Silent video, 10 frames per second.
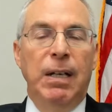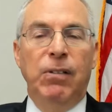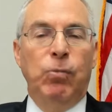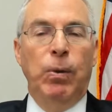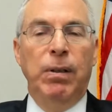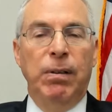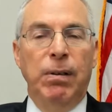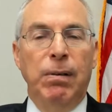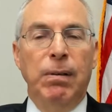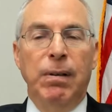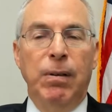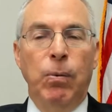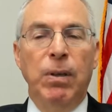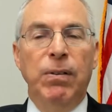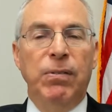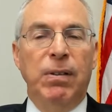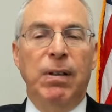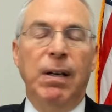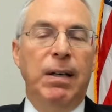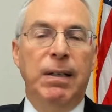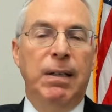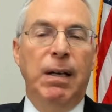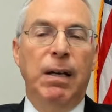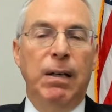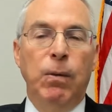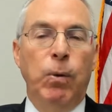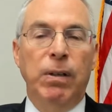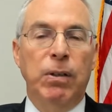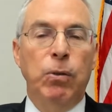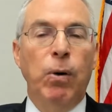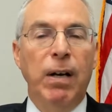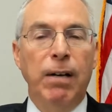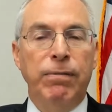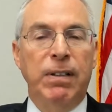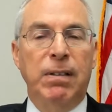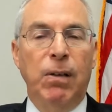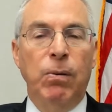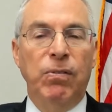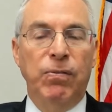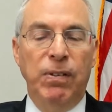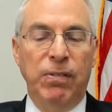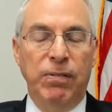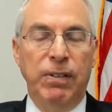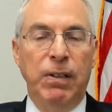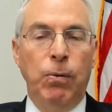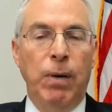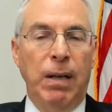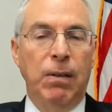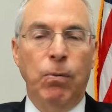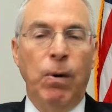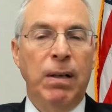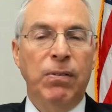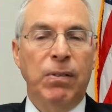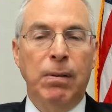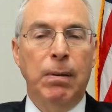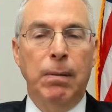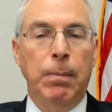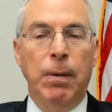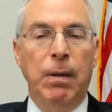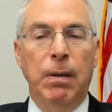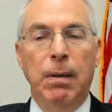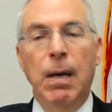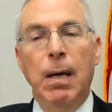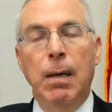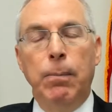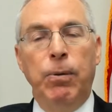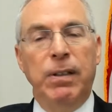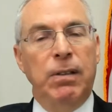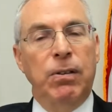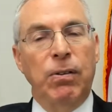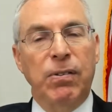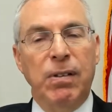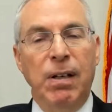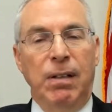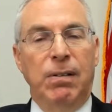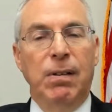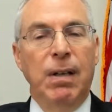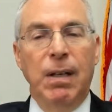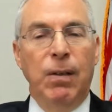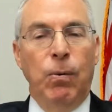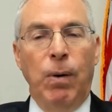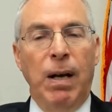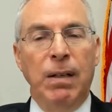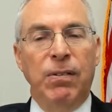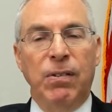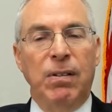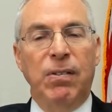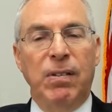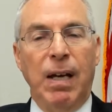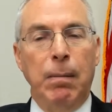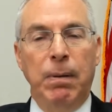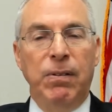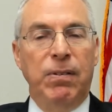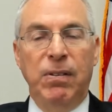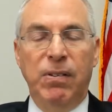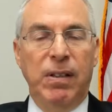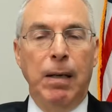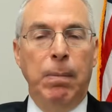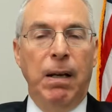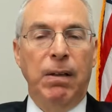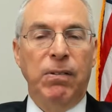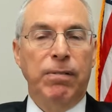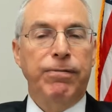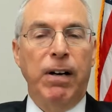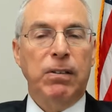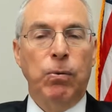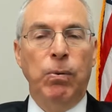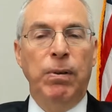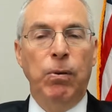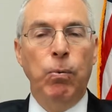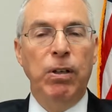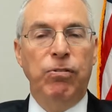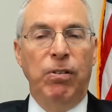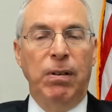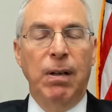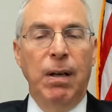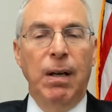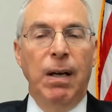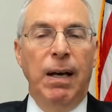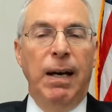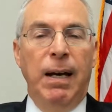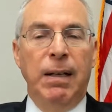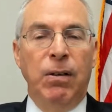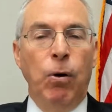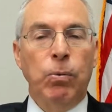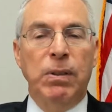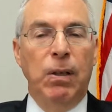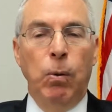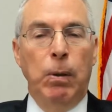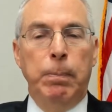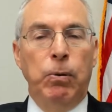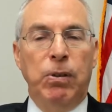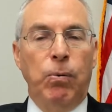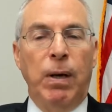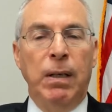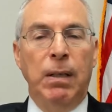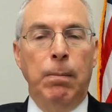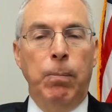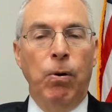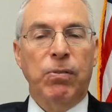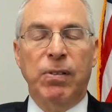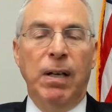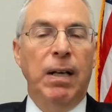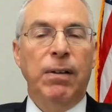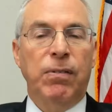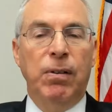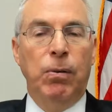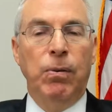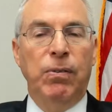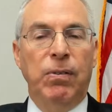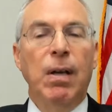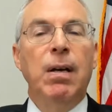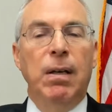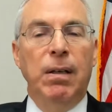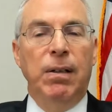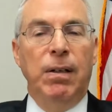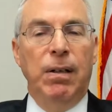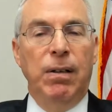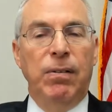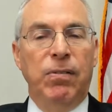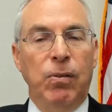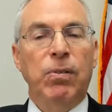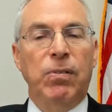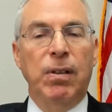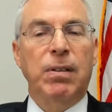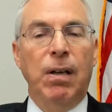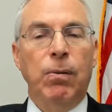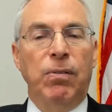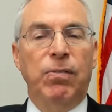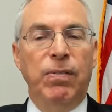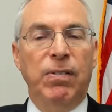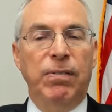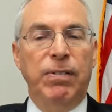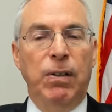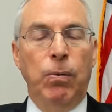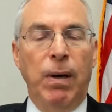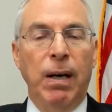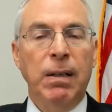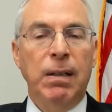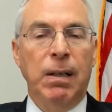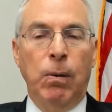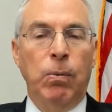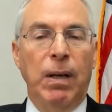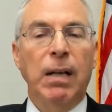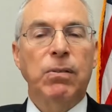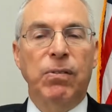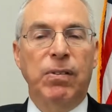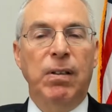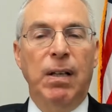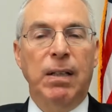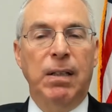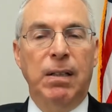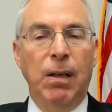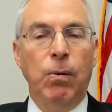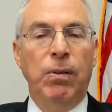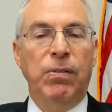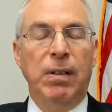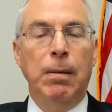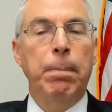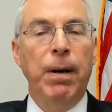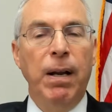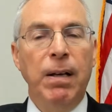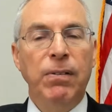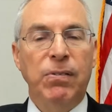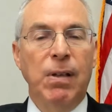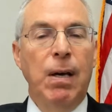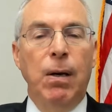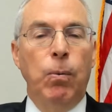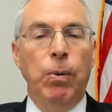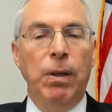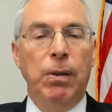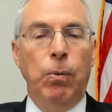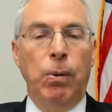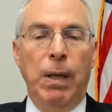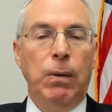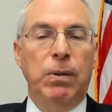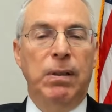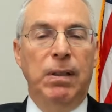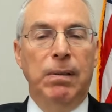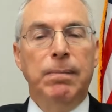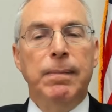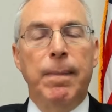It's whether there is whether you have deterrence vis-a-vis Iran. Iran is a predator state. Iran is a destabilizing factor in the region. And no deal will put Iran in the box unless there is a serious deterrence vis-a-vis Iran. And I would like to see that deterrence in place with or without a deal.